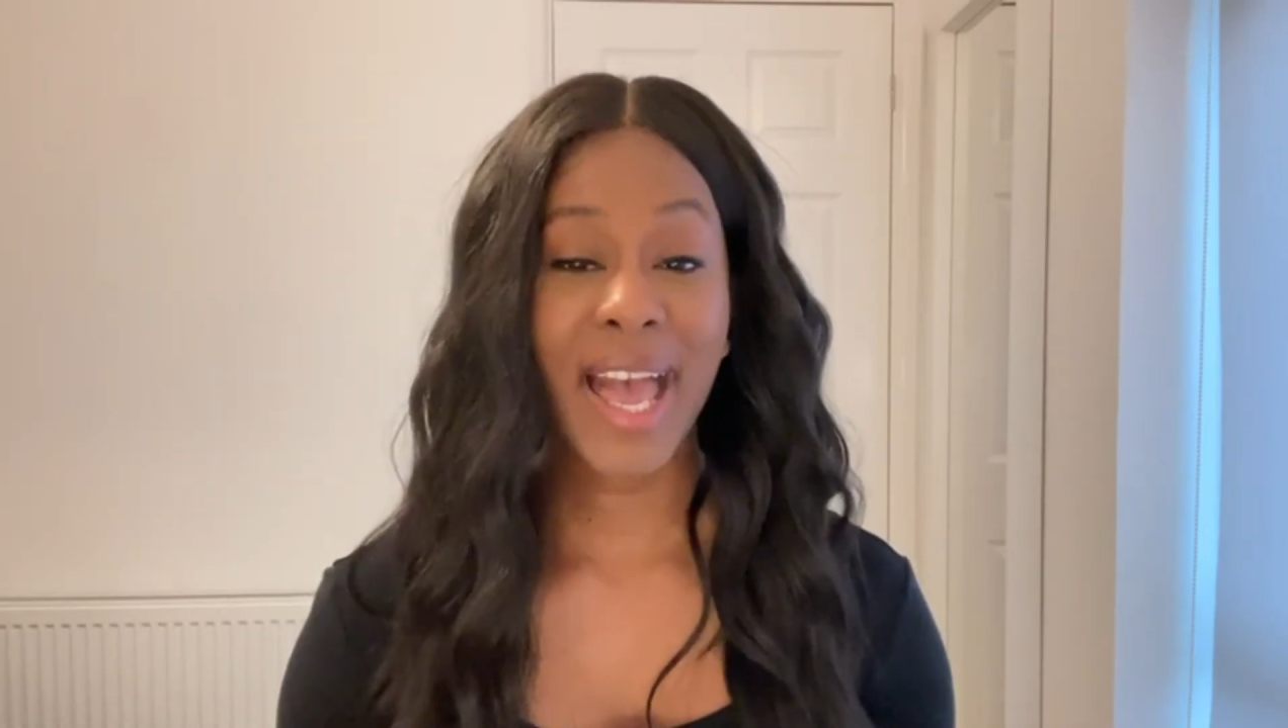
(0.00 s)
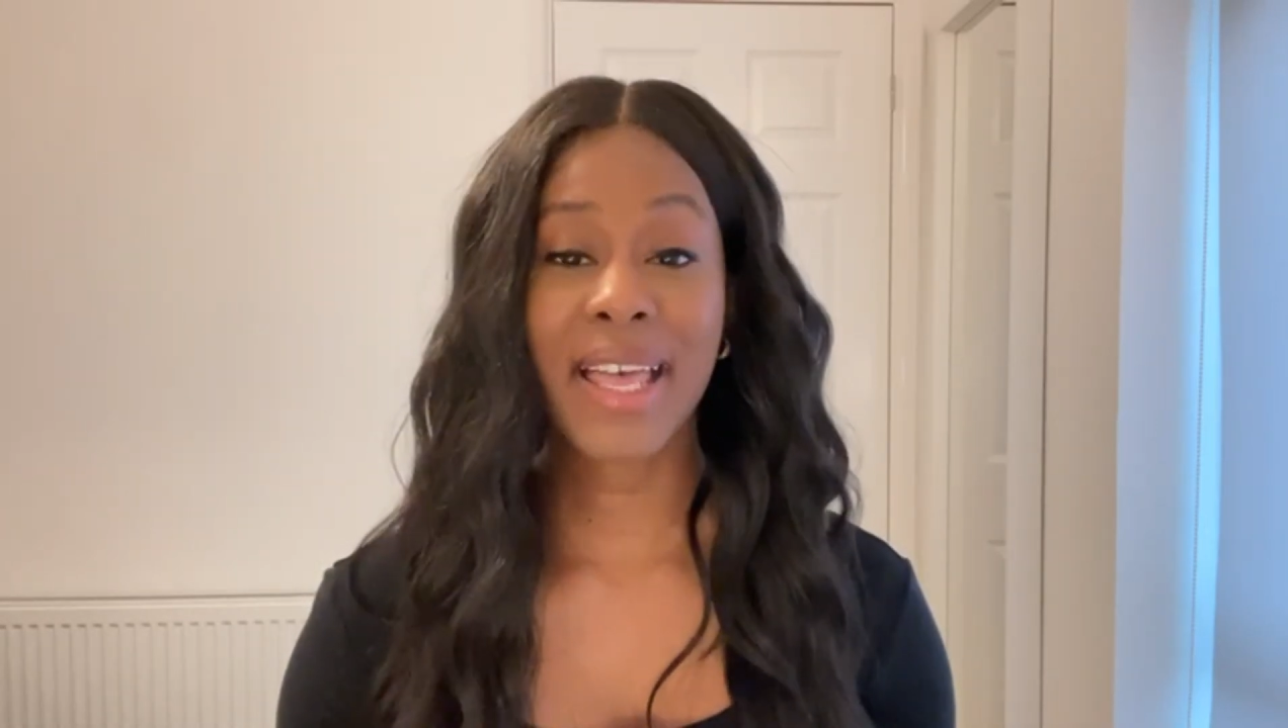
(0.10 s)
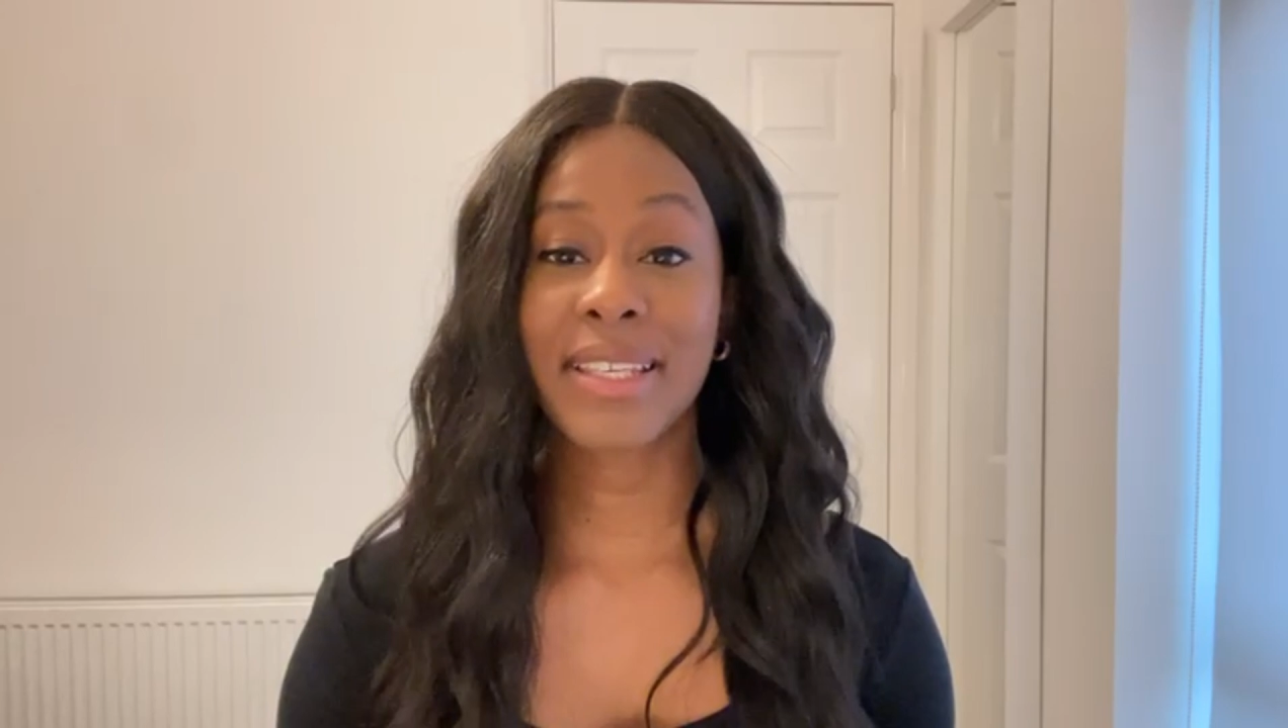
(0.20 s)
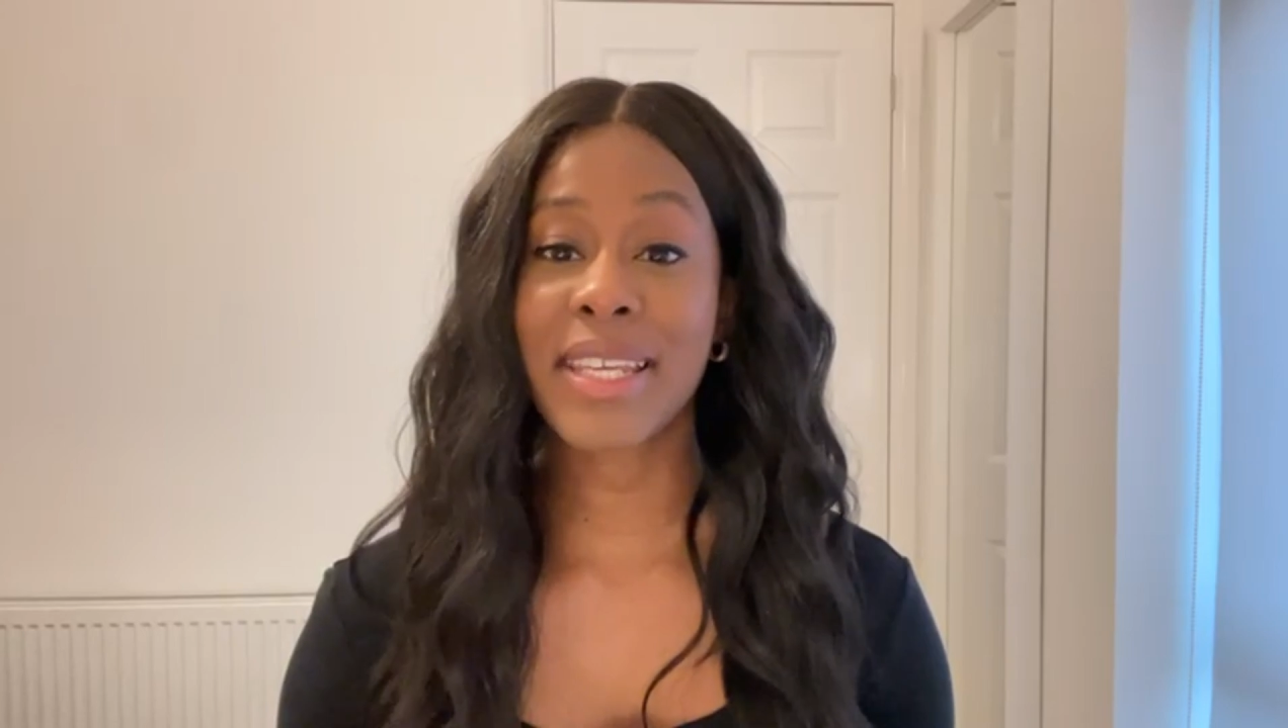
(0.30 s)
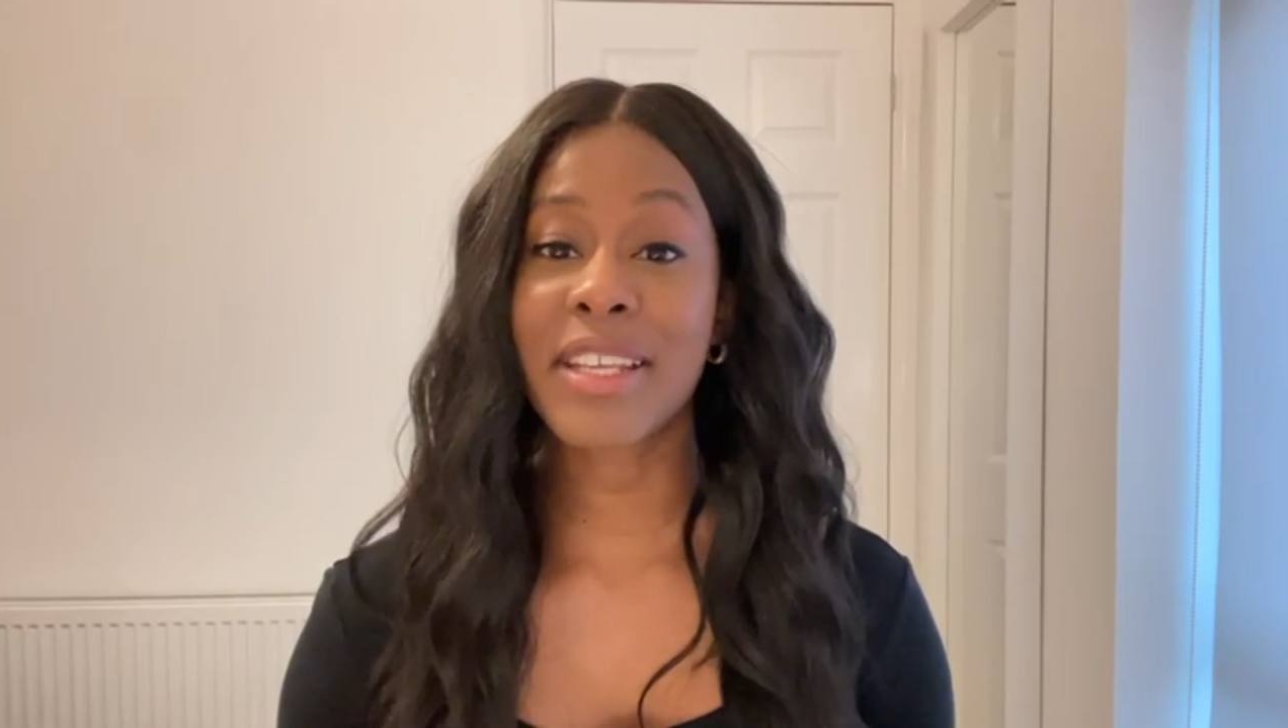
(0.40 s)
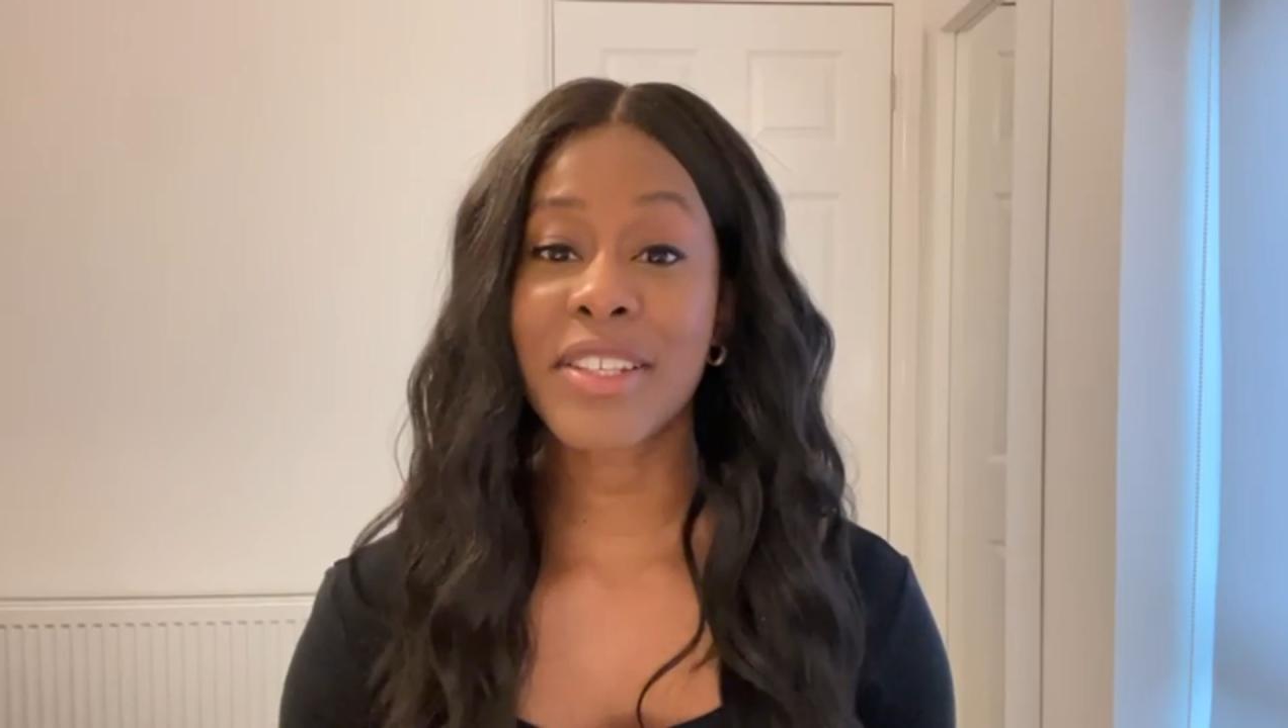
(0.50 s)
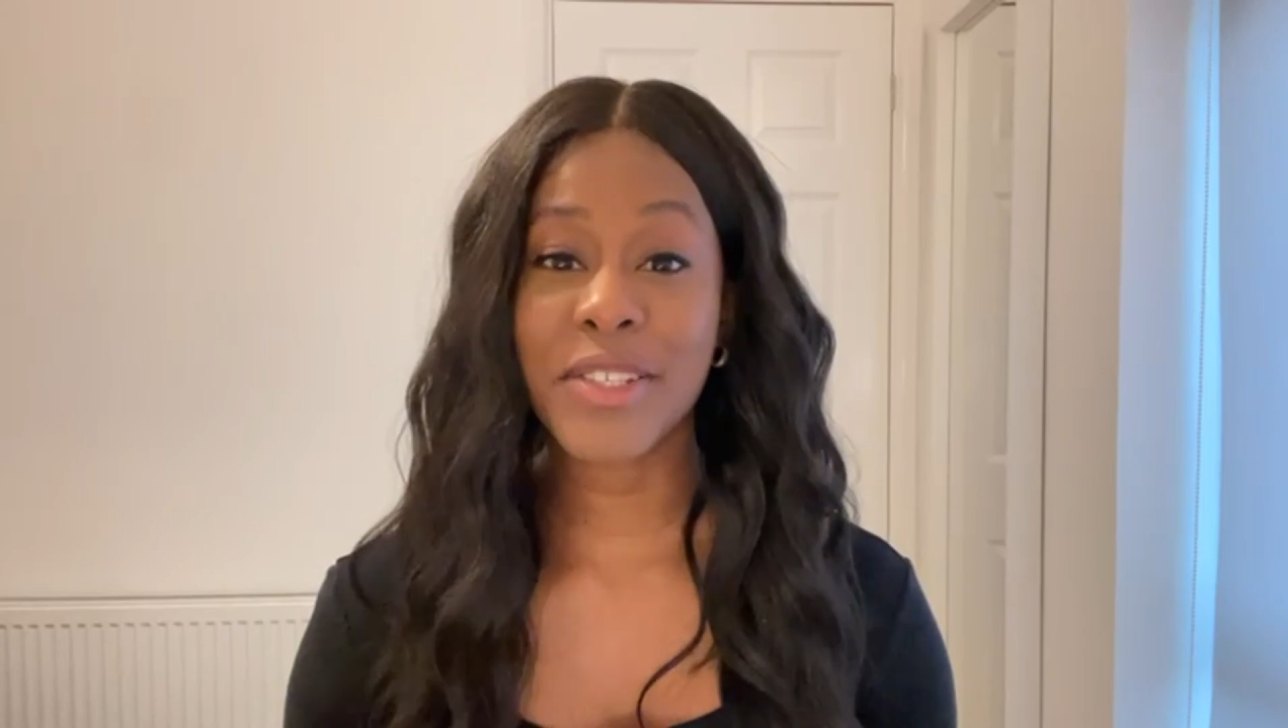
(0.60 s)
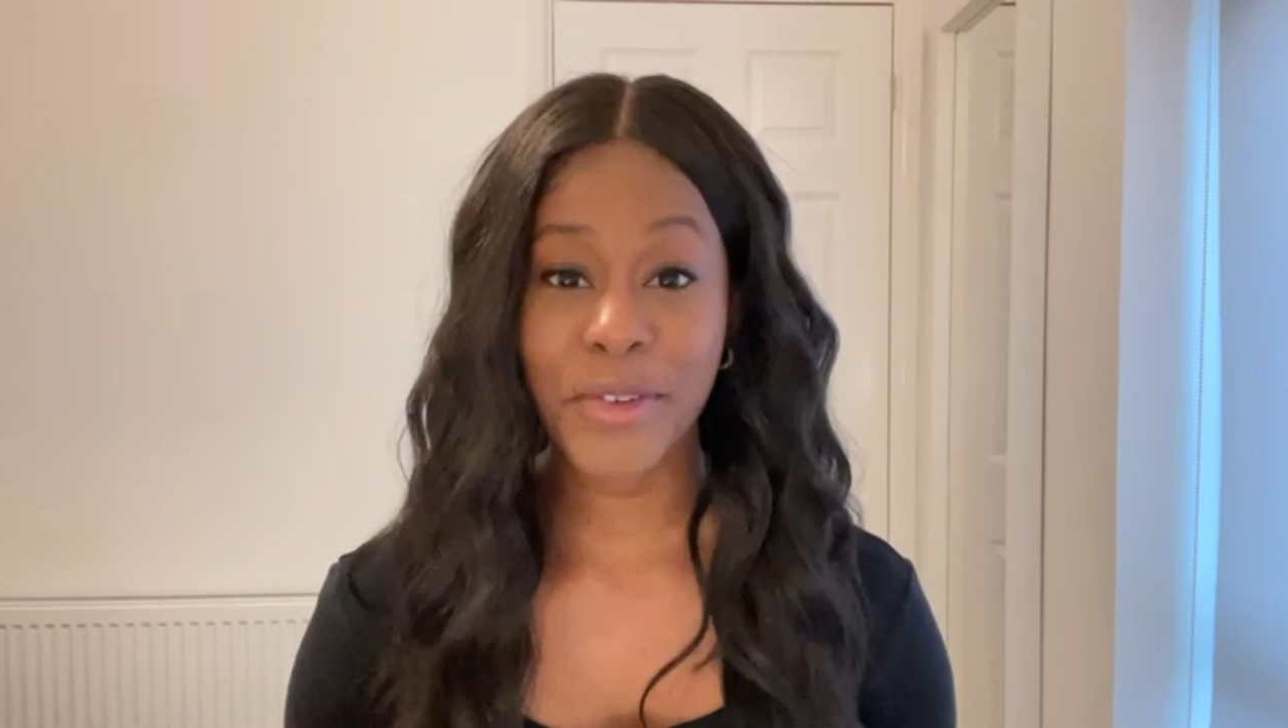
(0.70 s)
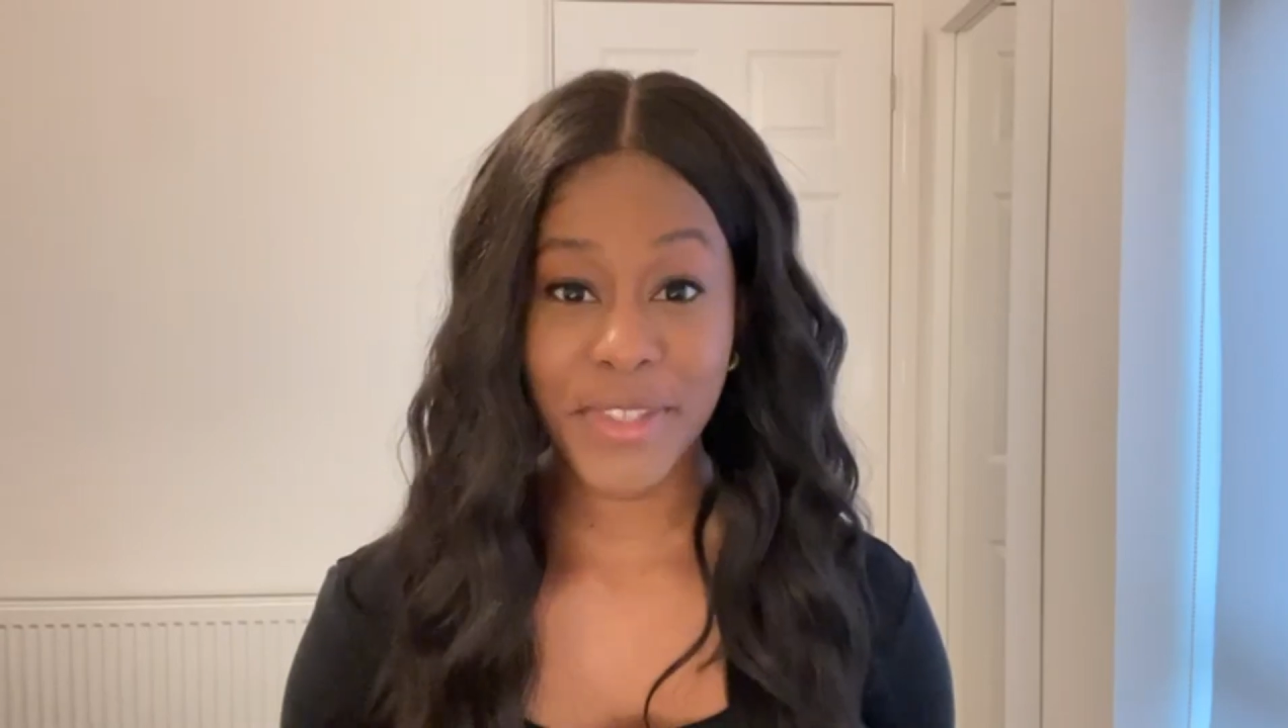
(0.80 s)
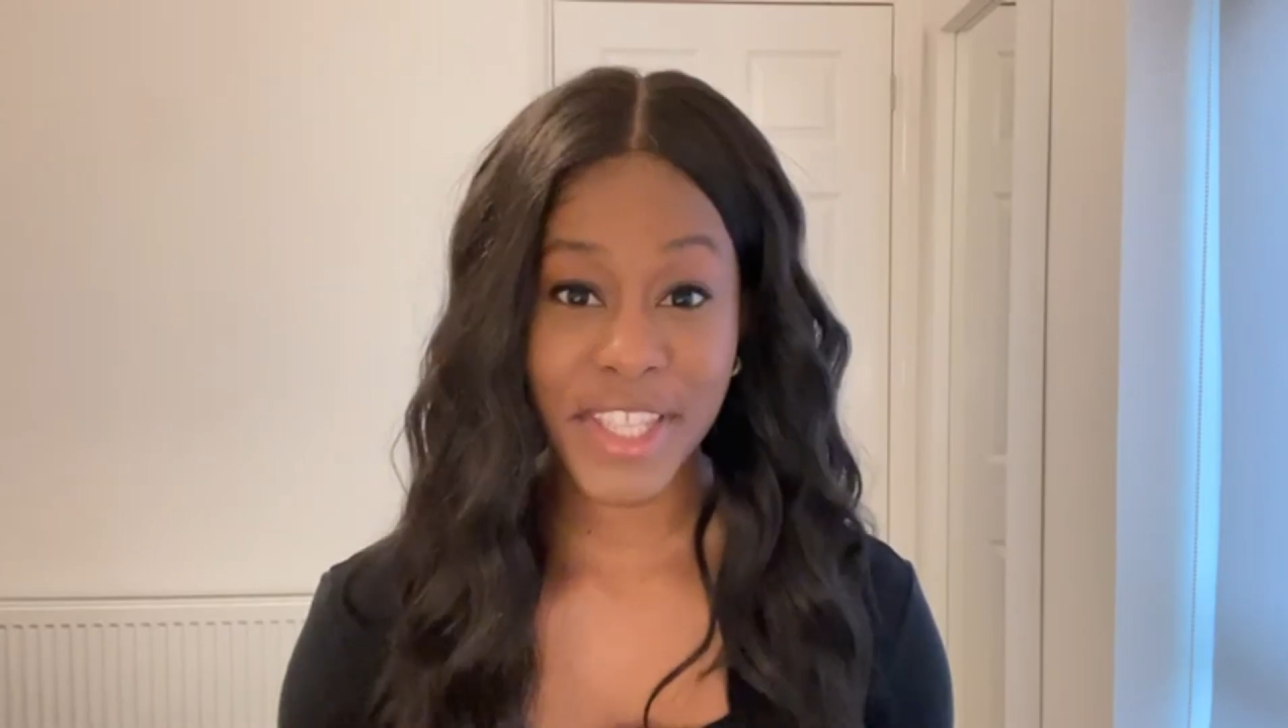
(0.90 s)
and
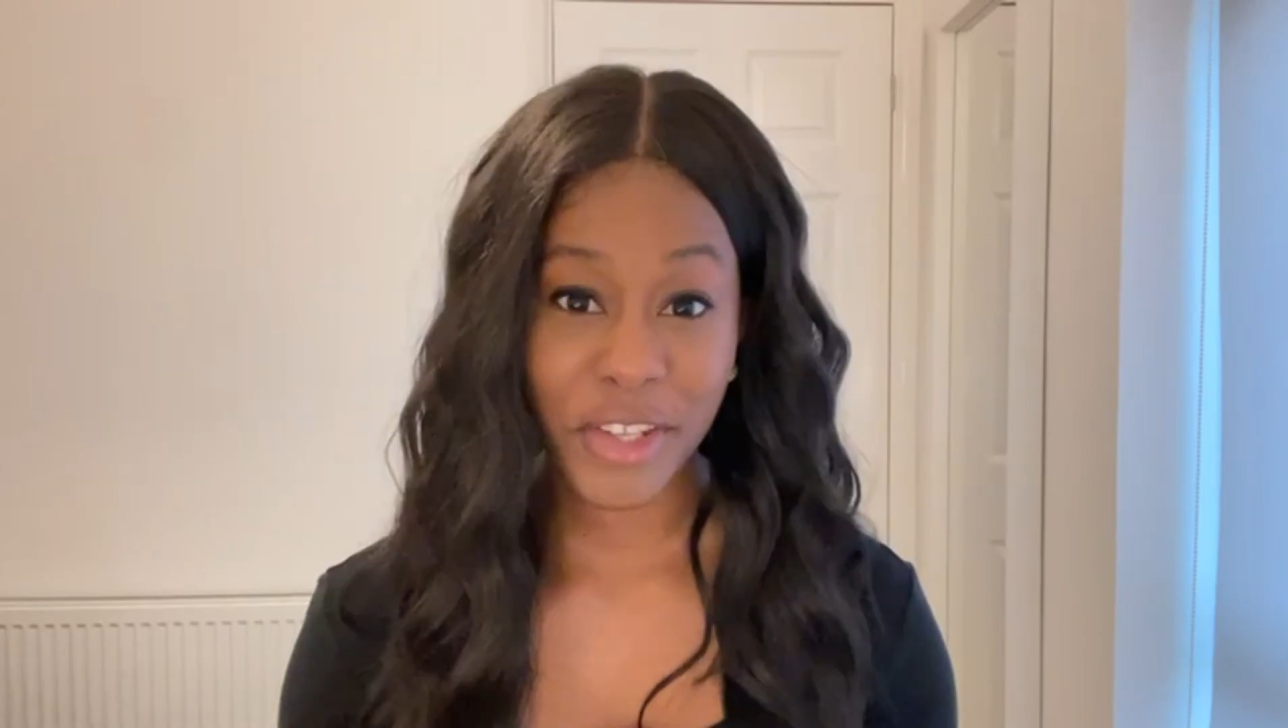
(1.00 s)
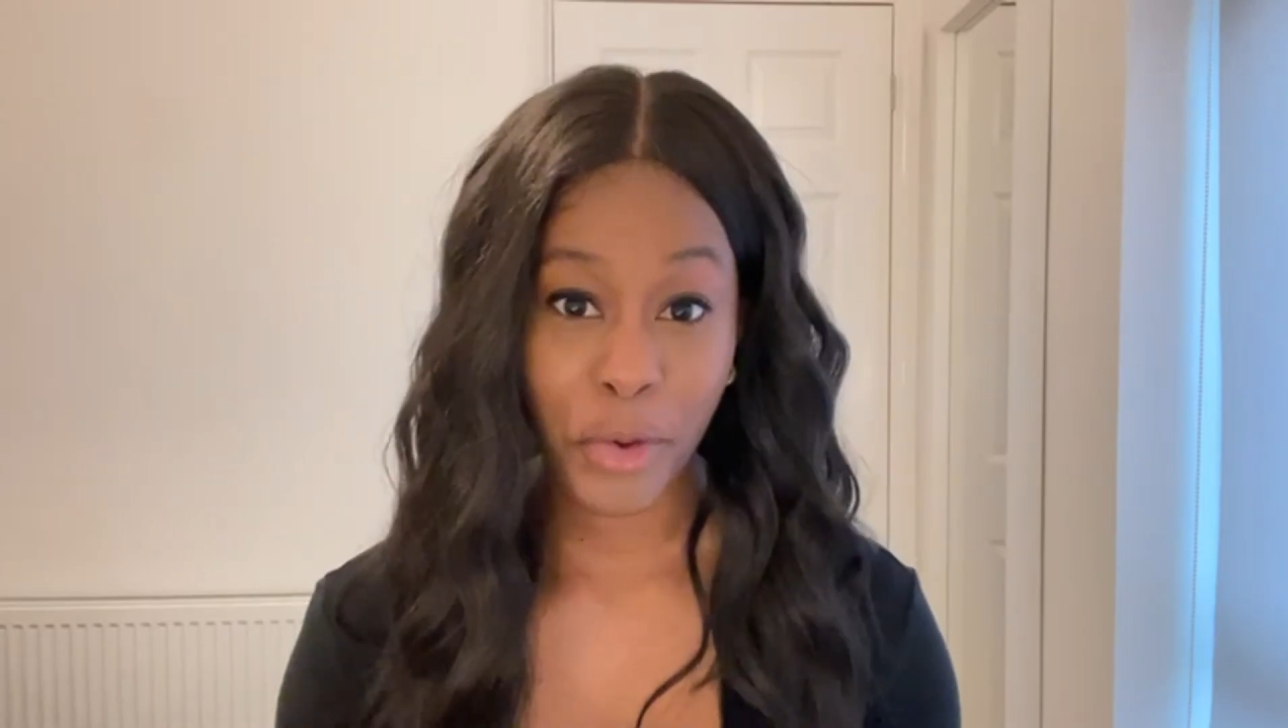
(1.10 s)
ensures that